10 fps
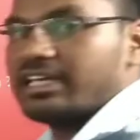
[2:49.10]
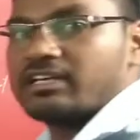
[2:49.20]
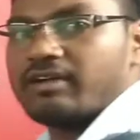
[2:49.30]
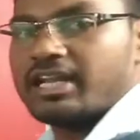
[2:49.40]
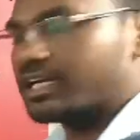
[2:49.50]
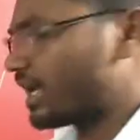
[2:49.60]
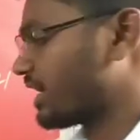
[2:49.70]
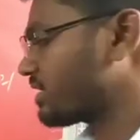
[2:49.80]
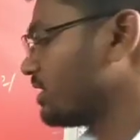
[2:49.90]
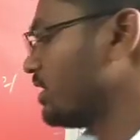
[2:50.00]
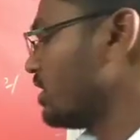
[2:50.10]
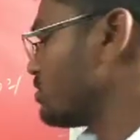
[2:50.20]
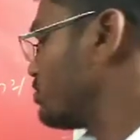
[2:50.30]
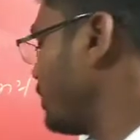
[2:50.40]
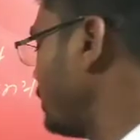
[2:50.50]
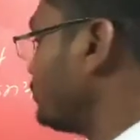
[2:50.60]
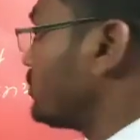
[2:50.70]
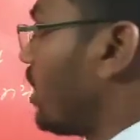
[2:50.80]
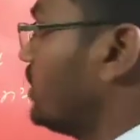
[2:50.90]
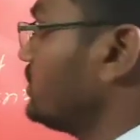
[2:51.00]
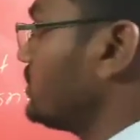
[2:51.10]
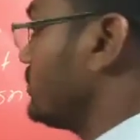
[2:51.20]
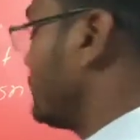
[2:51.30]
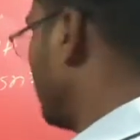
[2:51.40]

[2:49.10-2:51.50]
equally correct. So you don't